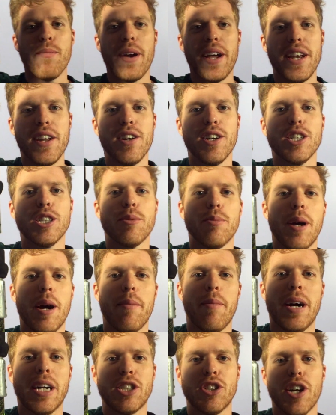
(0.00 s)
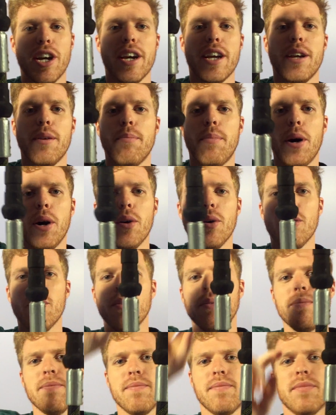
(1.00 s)
may notice about my trekking
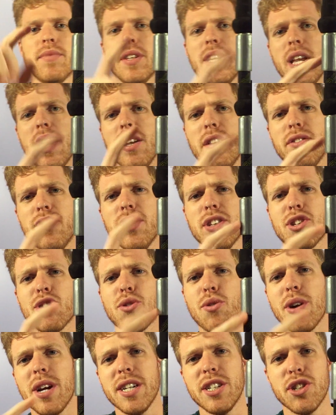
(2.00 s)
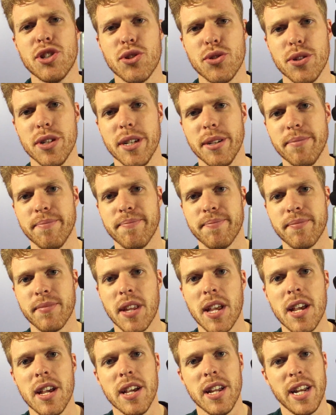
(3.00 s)
pole is this gray strip.
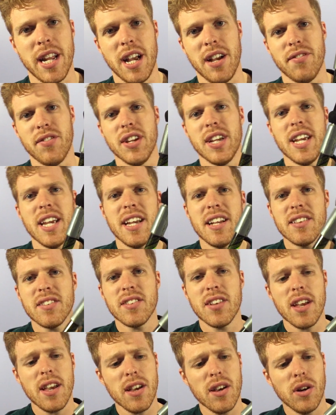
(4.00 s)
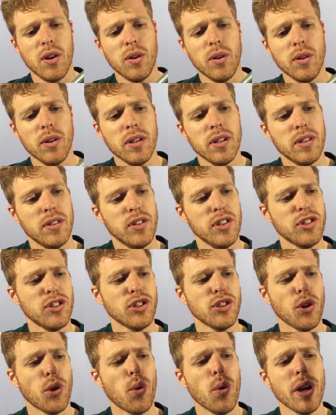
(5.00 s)
Now if you can't tell, this
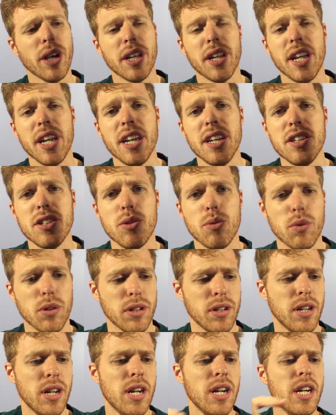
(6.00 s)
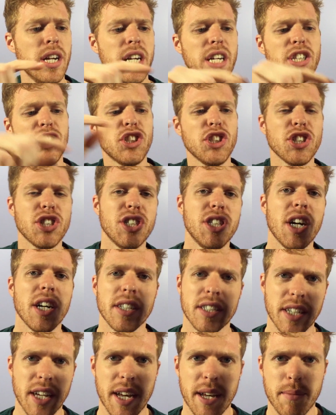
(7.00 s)
is a quick and easy one. It's just
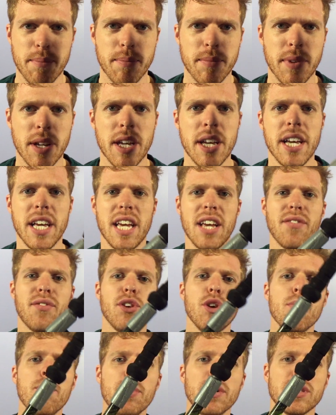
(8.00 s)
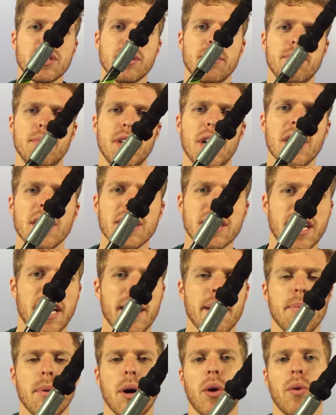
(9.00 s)
duct tape. If you put some duct
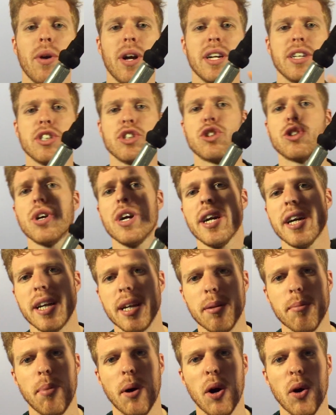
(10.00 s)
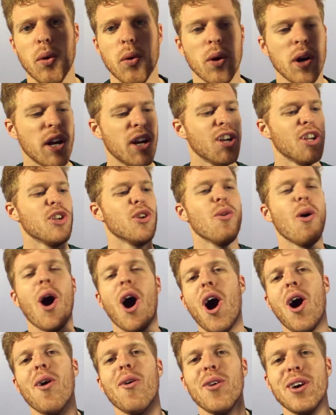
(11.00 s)
tape around your trekking pole, you
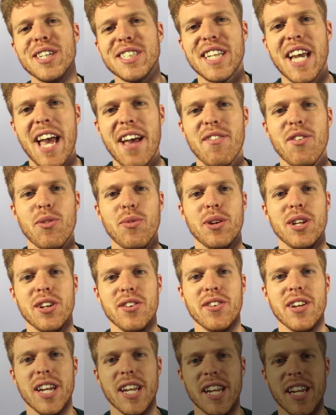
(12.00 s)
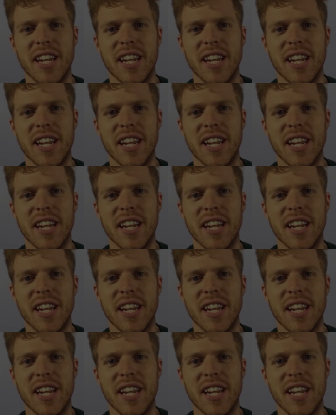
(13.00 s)
always have it when you need